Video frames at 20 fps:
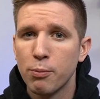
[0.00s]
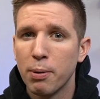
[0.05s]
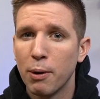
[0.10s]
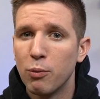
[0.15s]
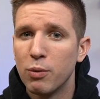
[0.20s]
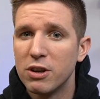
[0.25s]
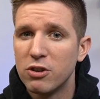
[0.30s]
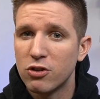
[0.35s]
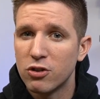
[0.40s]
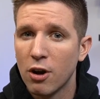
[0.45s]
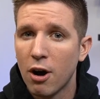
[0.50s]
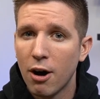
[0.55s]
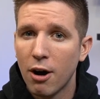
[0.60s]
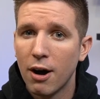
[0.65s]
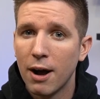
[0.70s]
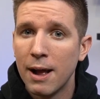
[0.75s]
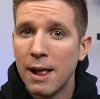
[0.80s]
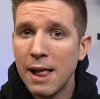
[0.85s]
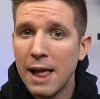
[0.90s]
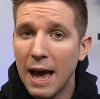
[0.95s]
but we
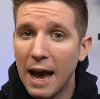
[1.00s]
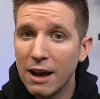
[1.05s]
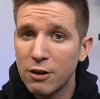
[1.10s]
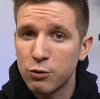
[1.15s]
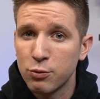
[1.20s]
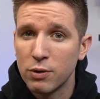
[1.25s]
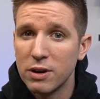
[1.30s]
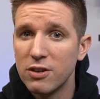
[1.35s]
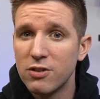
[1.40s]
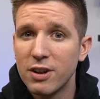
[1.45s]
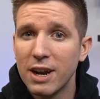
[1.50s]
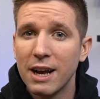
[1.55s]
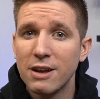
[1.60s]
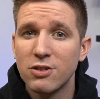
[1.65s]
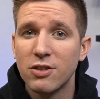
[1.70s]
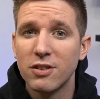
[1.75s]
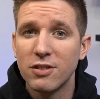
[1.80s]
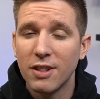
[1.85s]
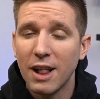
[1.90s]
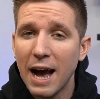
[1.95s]
saw as recent as
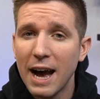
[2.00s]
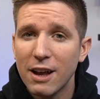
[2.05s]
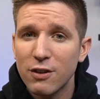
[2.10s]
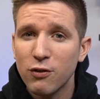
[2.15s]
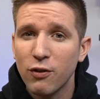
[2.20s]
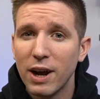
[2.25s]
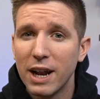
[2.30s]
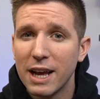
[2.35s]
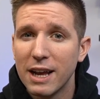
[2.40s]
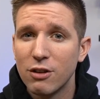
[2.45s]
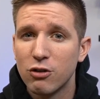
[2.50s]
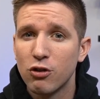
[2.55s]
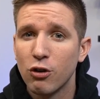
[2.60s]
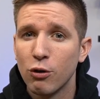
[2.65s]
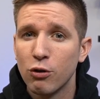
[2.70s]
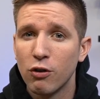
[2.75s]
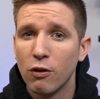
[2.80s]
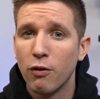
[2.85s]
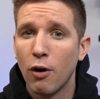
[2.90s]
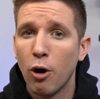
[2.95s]
his last fight against
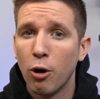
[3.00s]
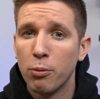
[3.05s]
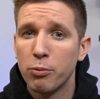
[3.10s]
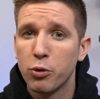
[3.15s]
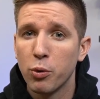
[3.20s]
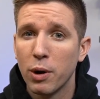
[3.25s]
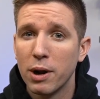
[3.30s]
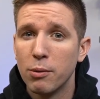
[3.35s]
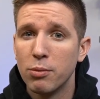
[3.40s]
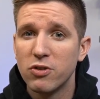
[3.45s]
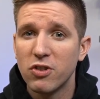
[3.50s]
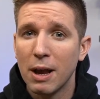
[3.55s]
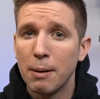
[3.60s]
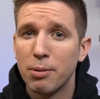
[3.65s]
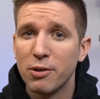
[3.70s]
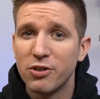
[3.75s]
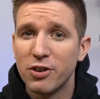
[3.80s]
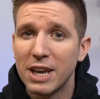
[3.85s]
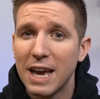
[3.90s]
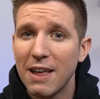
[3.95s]
Joseph Holmes where he was
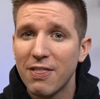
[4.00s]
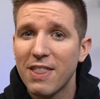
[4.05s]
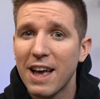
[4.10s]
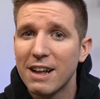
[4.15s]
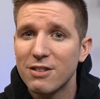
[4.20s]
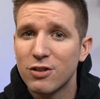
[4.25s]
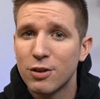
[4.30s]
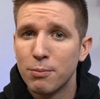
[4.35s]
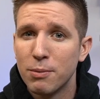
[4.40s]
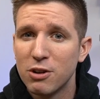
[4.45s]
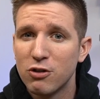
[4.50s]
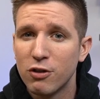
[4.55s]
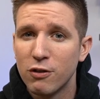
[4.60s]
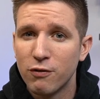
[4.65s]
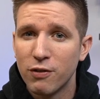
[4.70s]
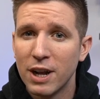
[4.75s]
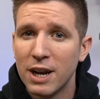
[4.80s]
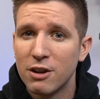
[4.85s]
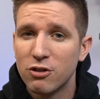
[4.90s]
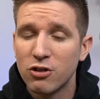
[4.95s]
able to get that submission
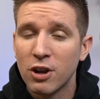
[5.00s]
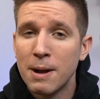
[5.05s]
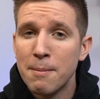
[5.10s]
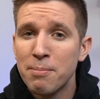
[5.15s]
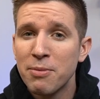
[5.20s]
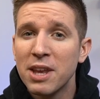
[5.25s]
finish.